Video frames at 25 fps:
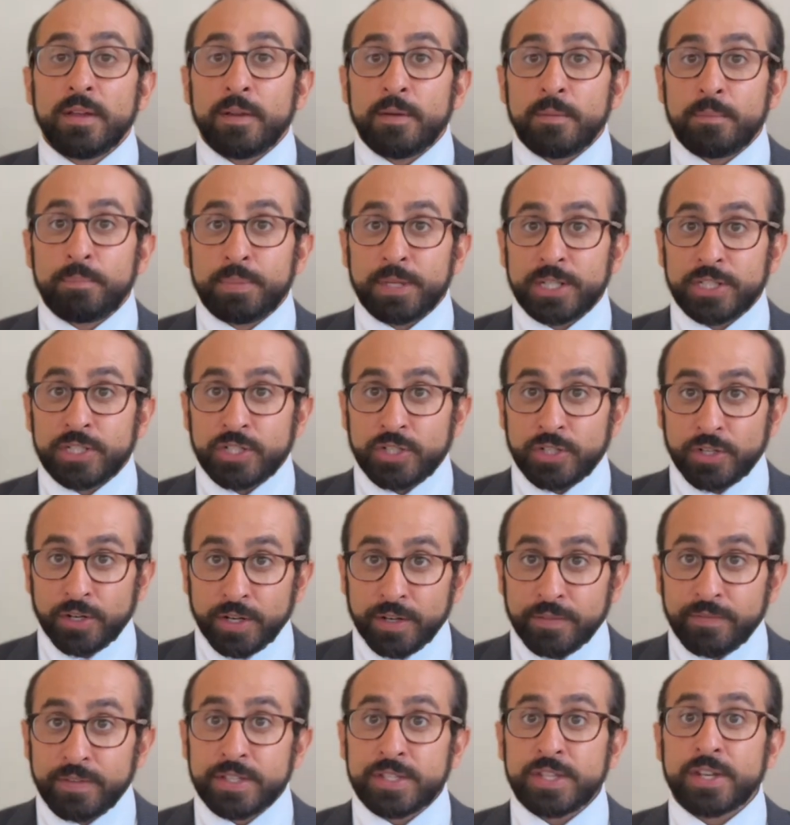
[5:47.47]
Be sure
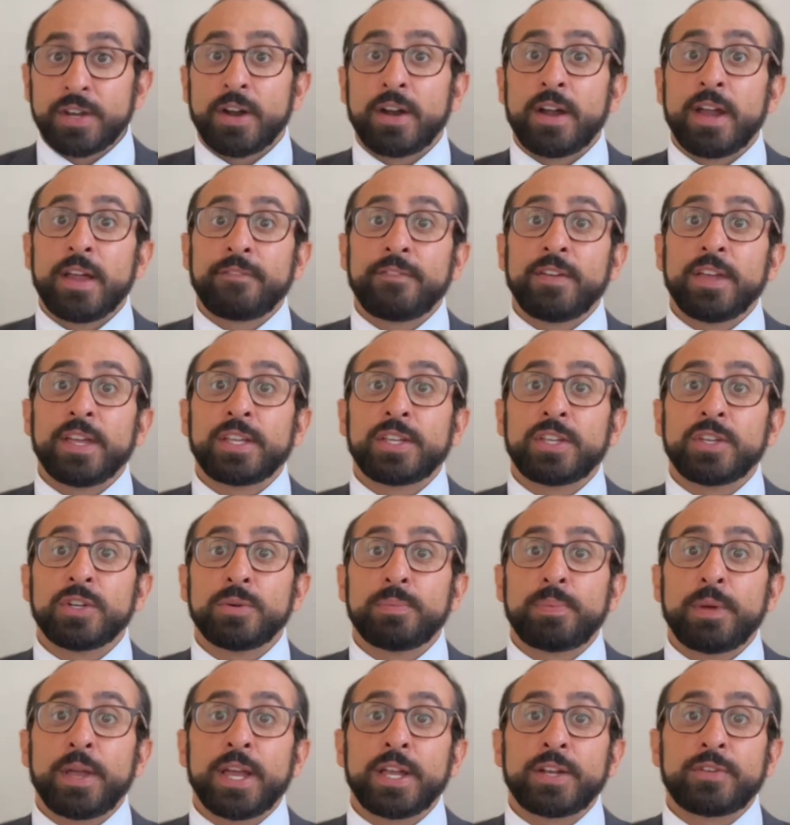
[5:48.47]
to visit our FAQ
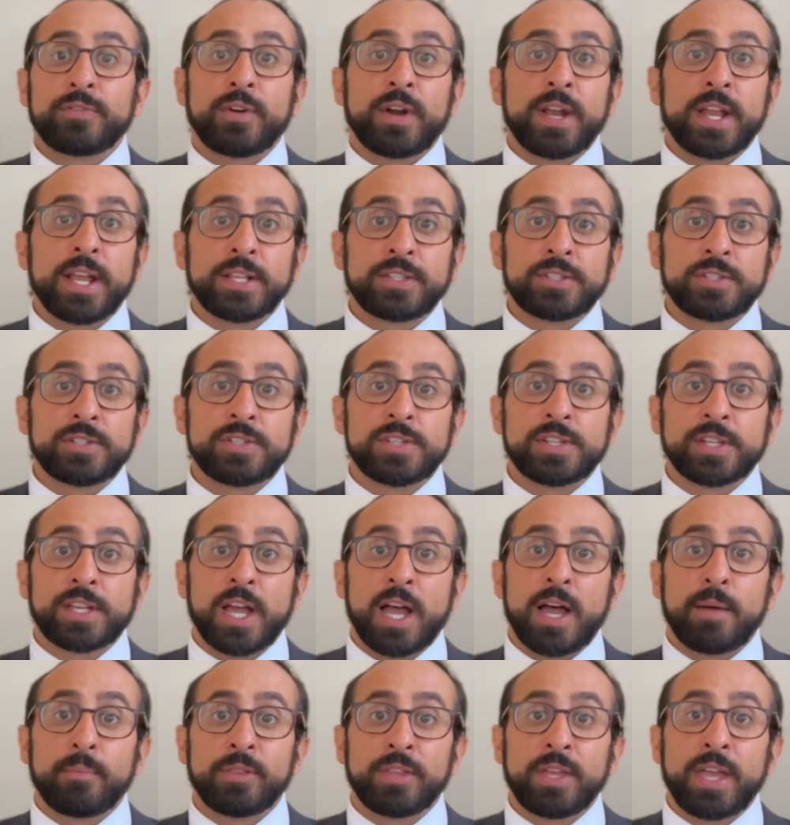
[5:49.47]
page for answers to
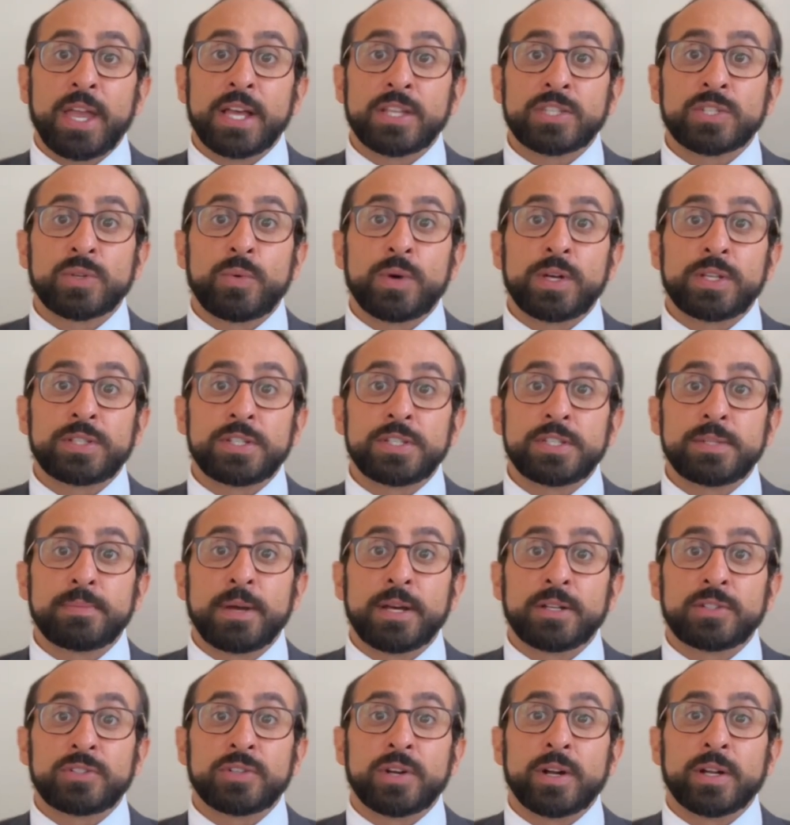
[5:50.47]
commonly asked questions
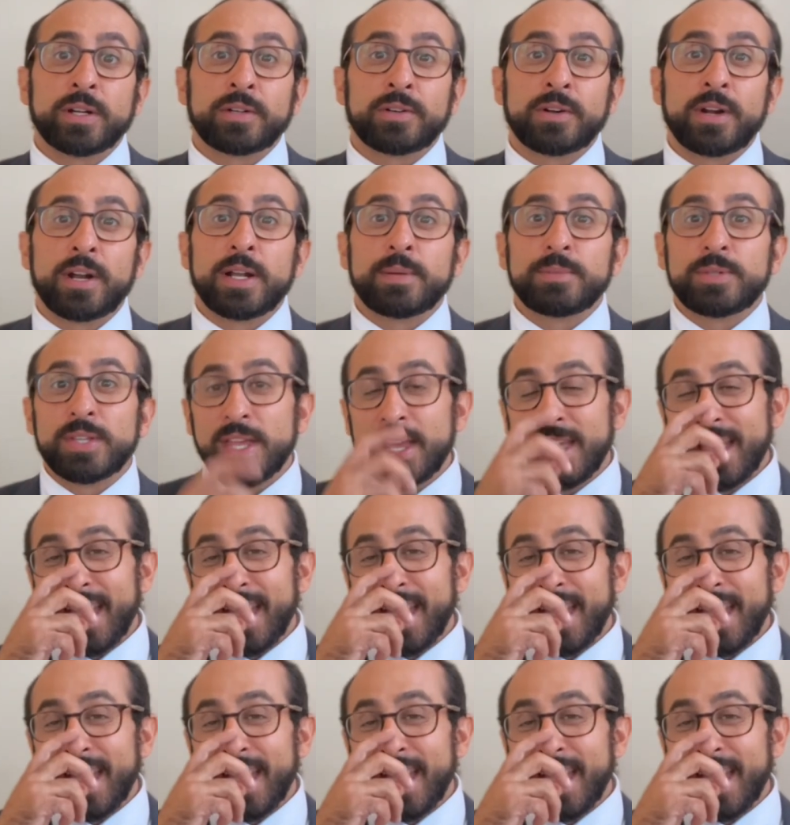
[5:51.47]
about drug crimes.